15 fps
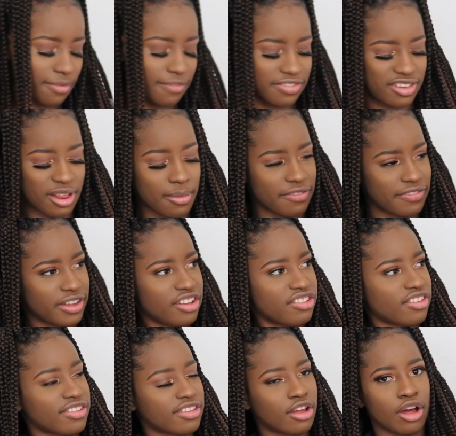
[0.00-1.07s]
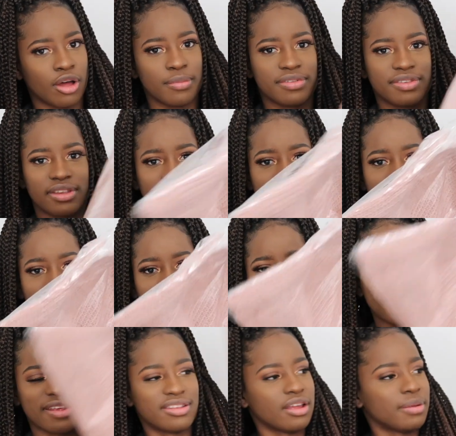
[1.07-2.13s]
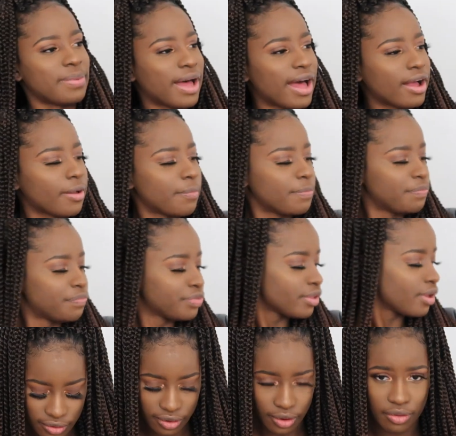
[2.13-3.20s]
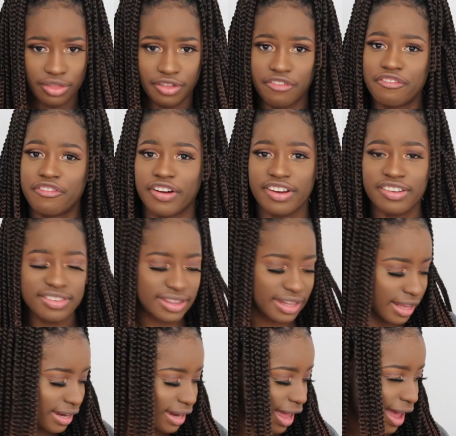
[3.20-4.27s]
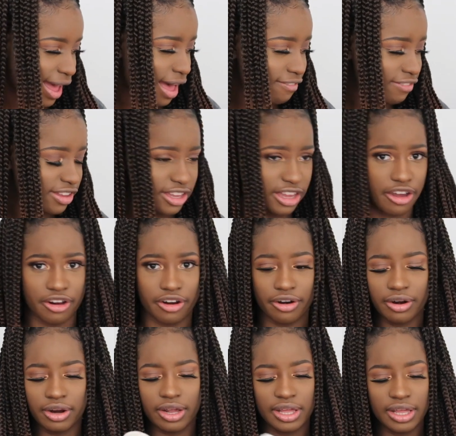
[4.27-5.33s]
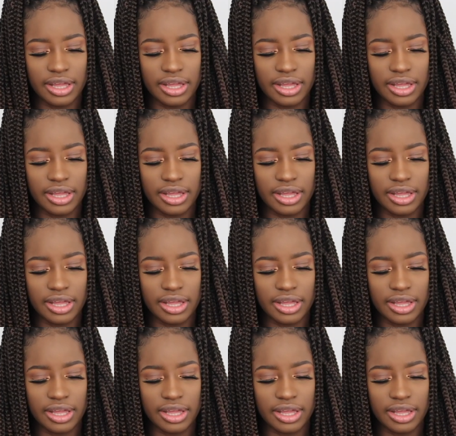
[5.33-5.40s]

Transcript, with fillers: some some of it just comes in like a plastic bag so the first thing i have here